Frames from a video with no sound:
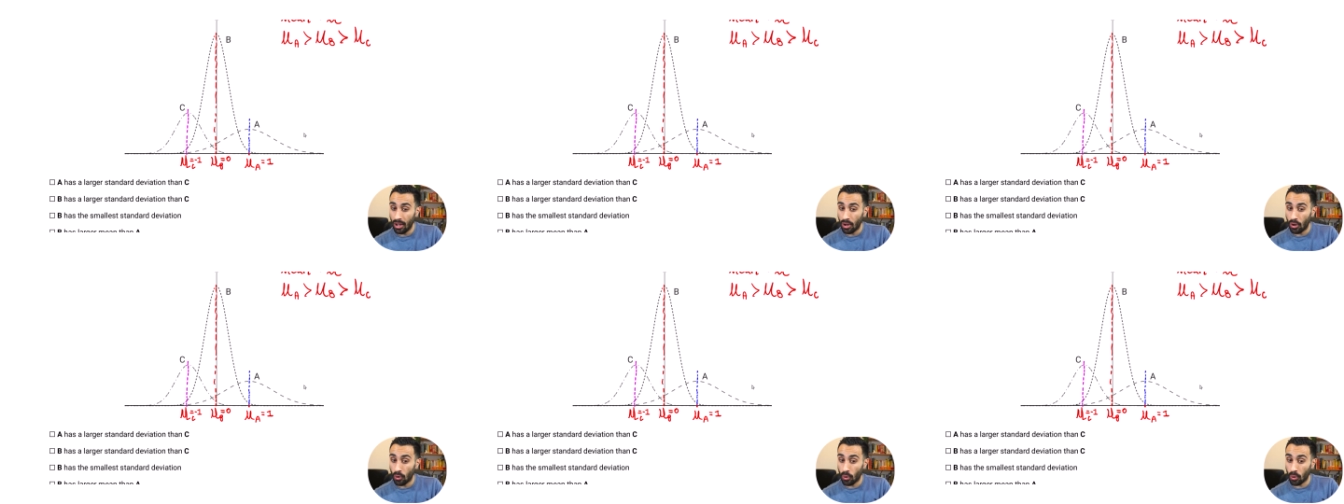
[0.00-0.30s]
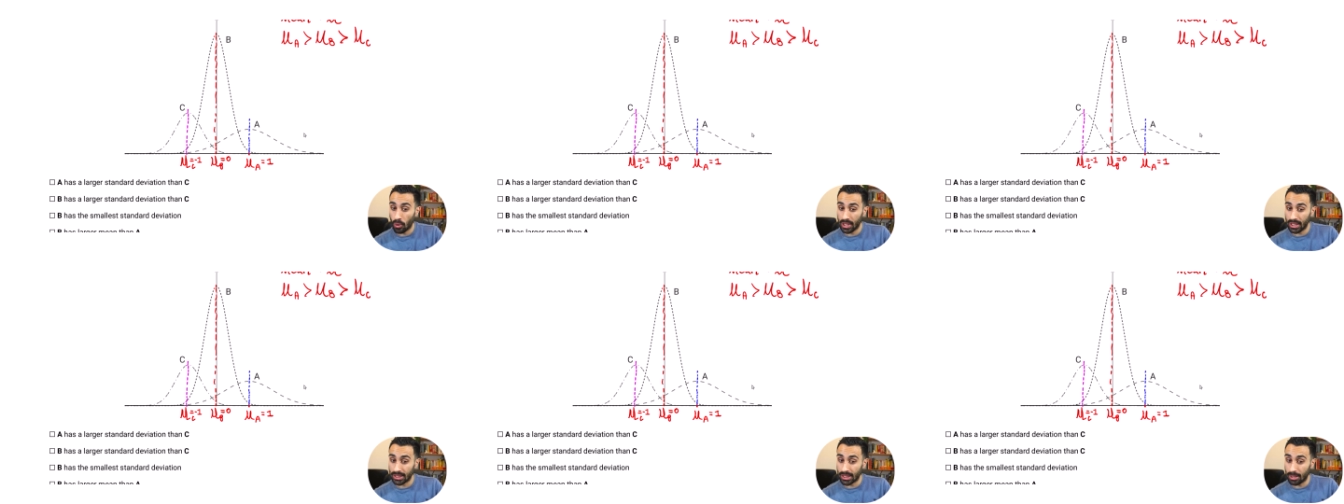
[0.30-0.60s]

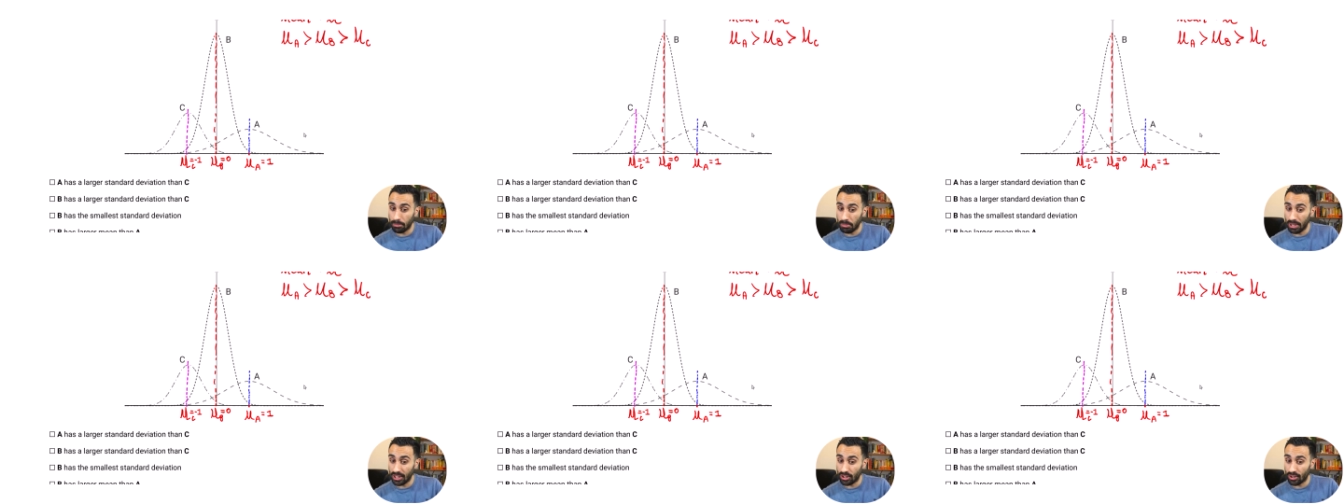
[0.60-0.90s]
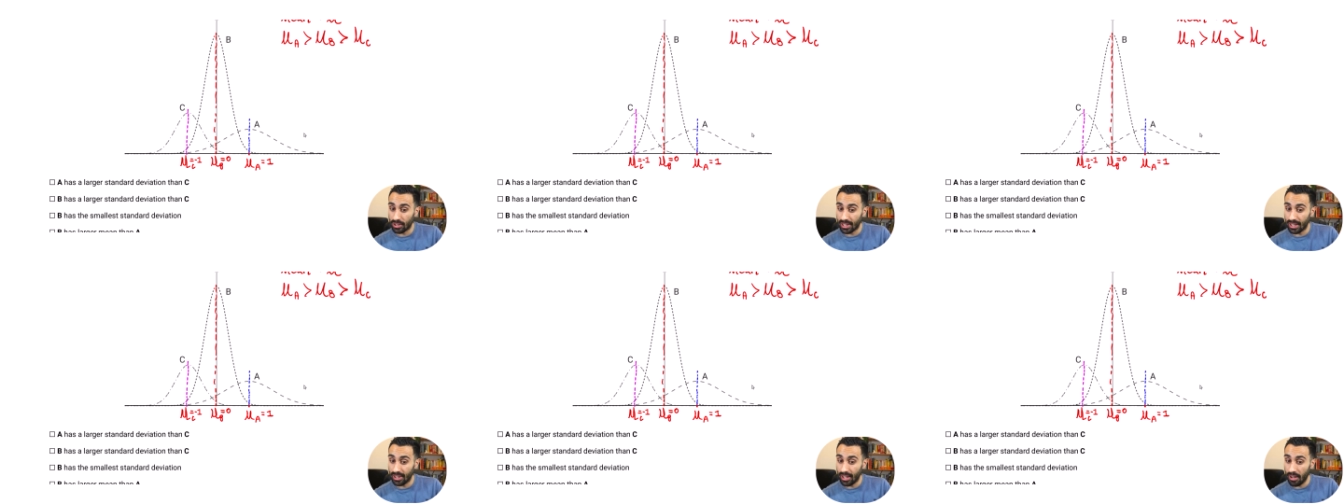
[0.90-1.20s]
or it's going to be to
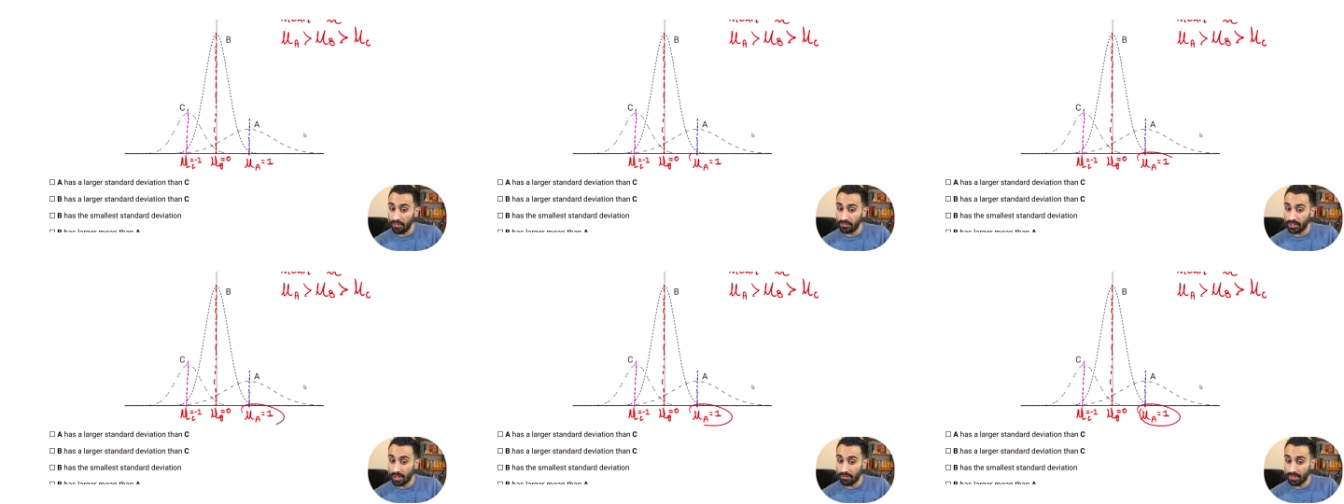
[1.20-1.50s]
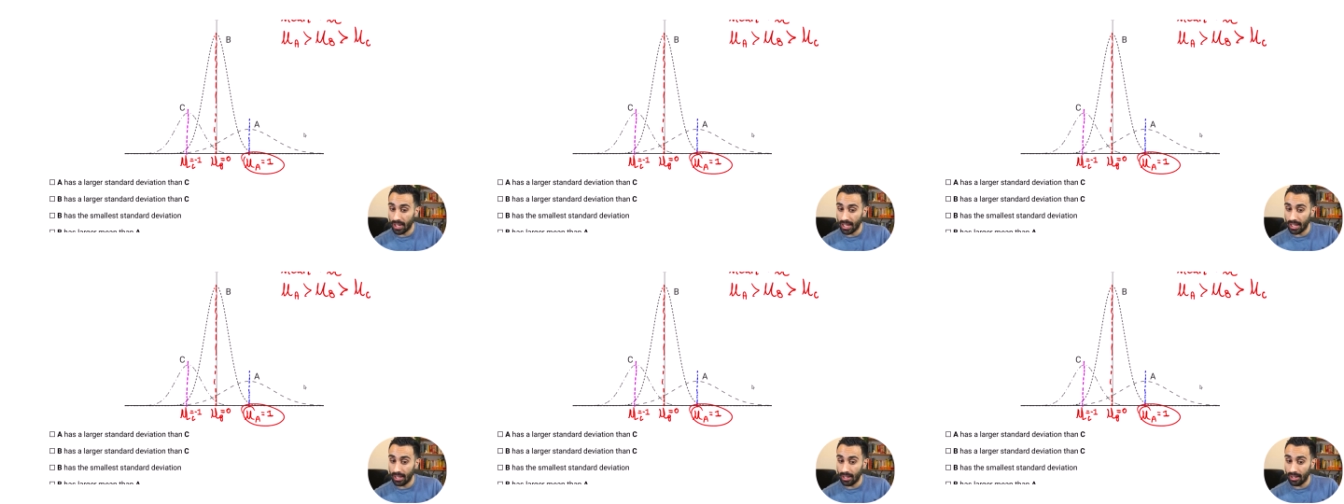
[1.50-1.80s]
the left of
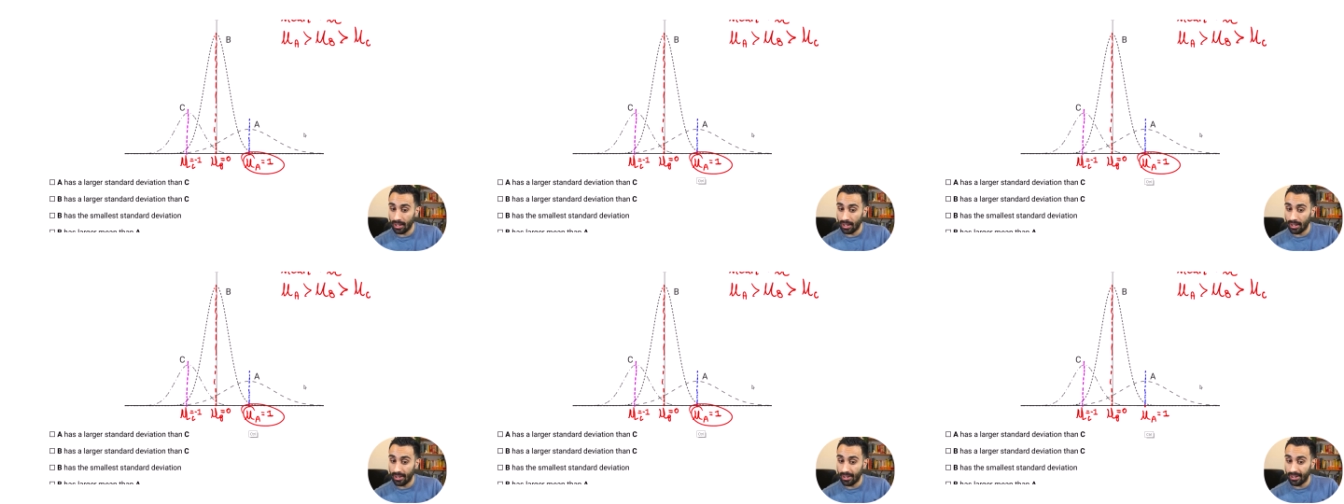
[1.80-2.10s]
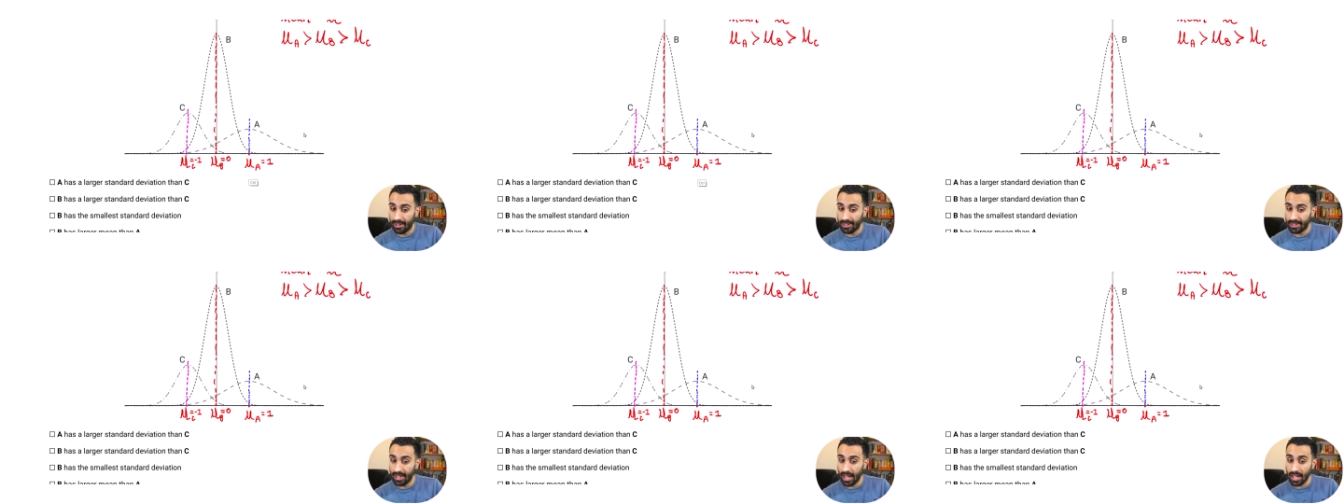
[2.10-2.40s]
A.
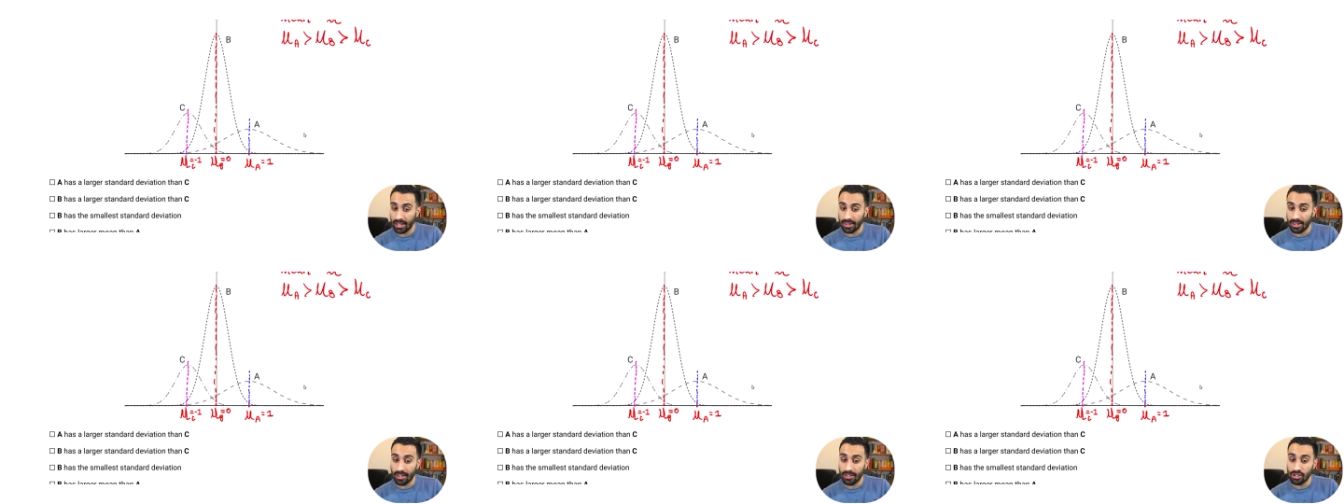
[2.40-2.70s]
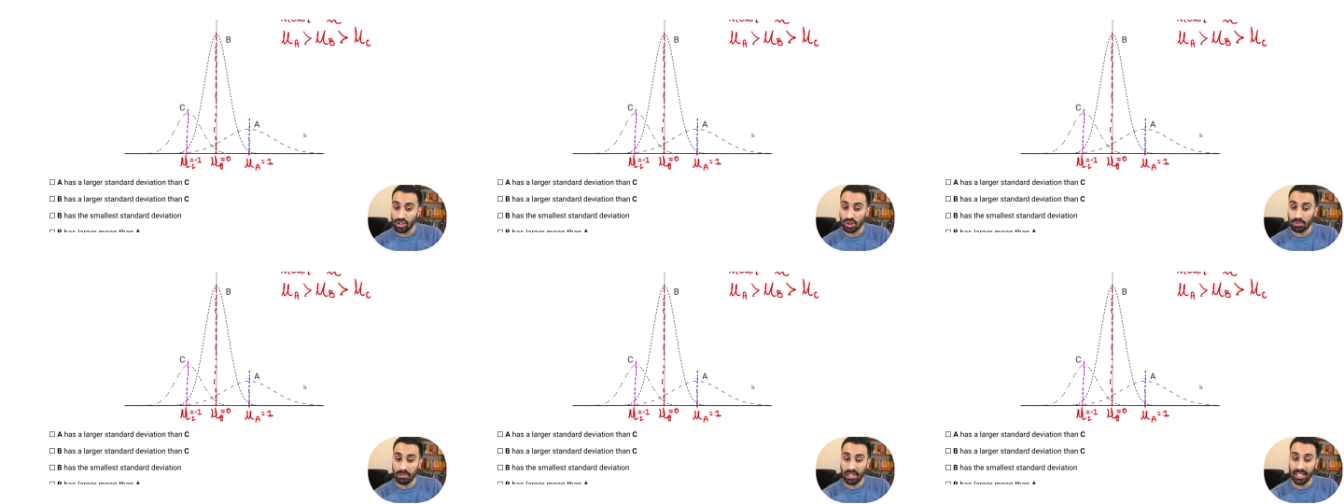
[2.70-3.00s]
That
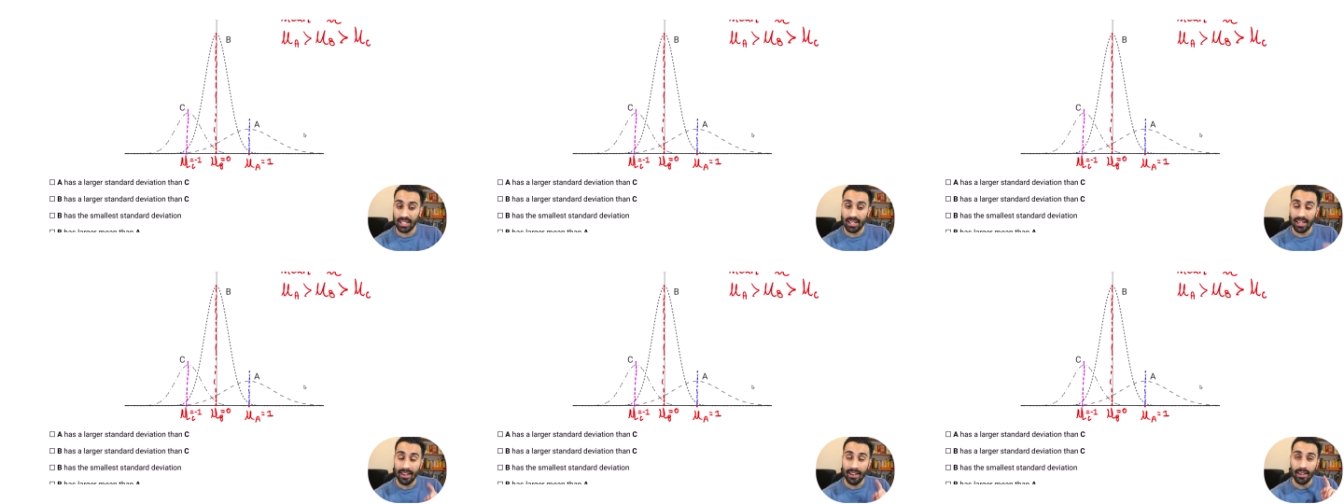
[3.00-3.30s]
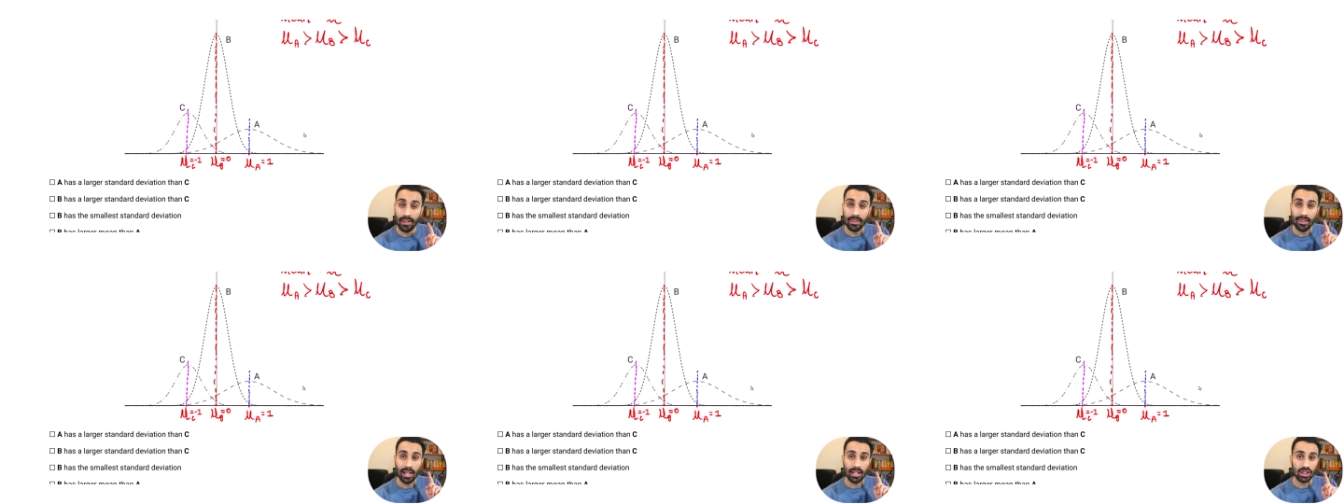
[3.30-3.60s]
tells me
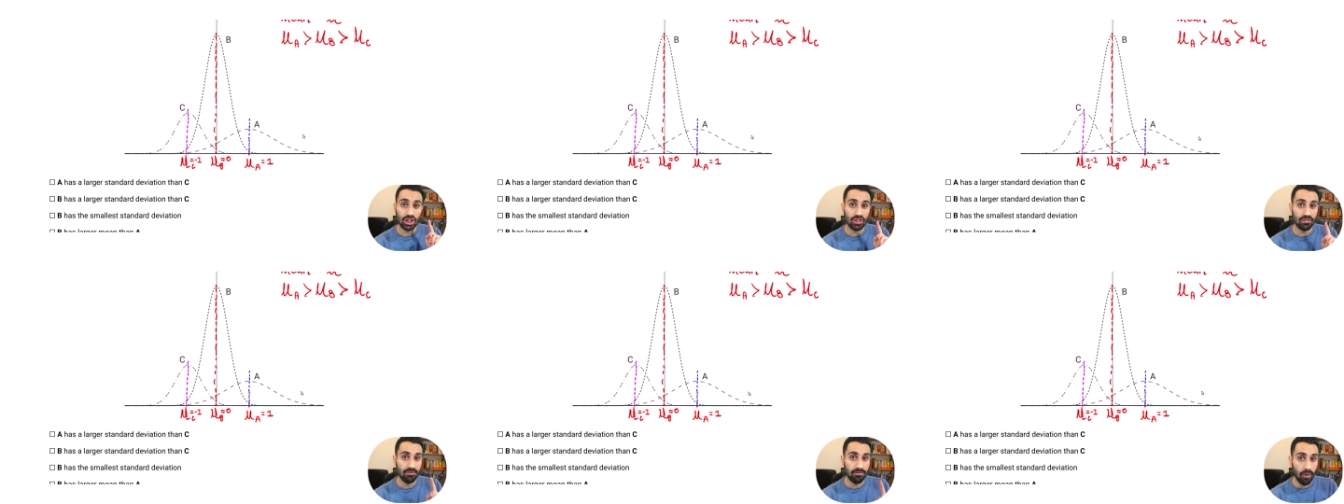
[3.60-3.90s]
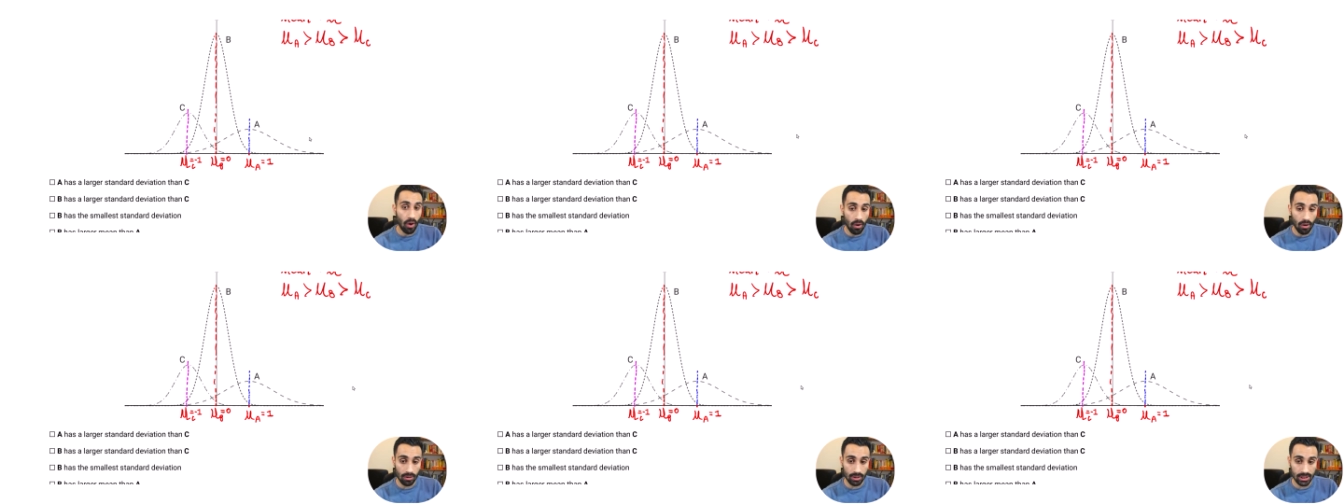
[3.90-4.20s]
that's
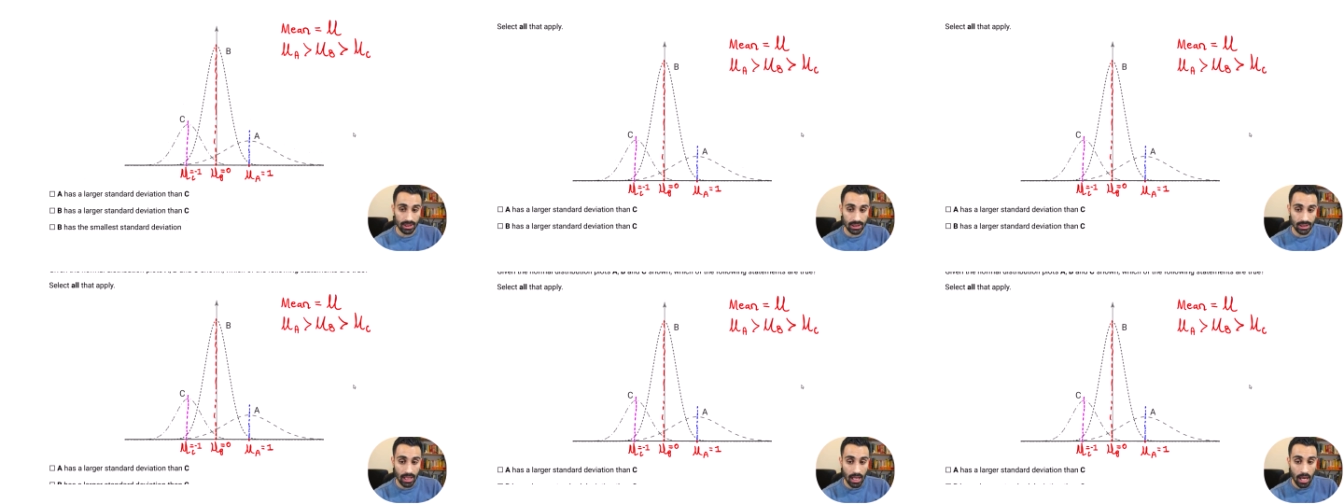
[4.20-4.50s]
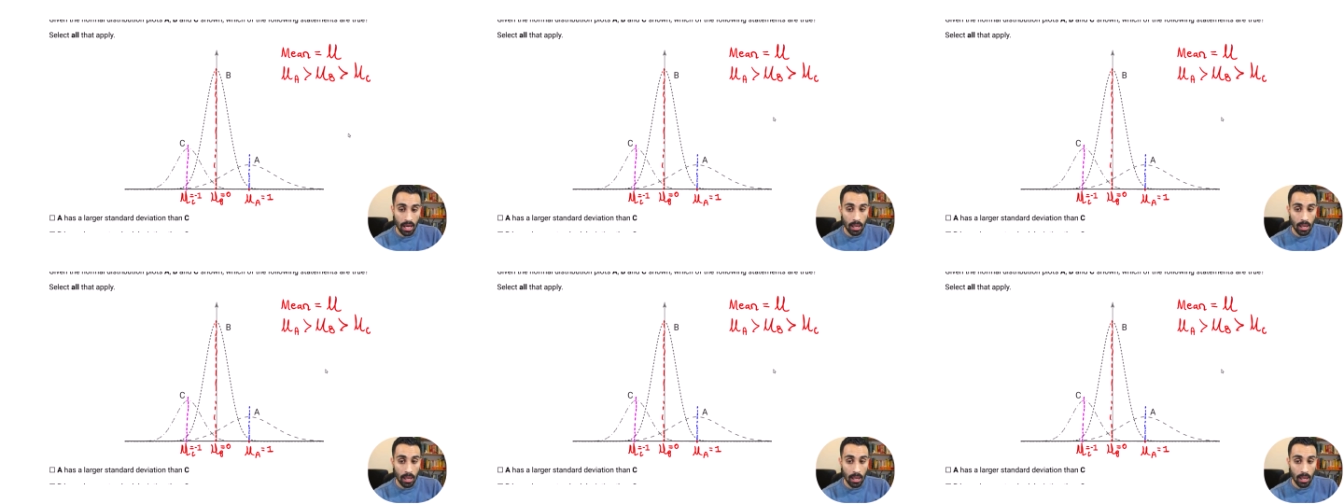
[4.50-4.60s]
false.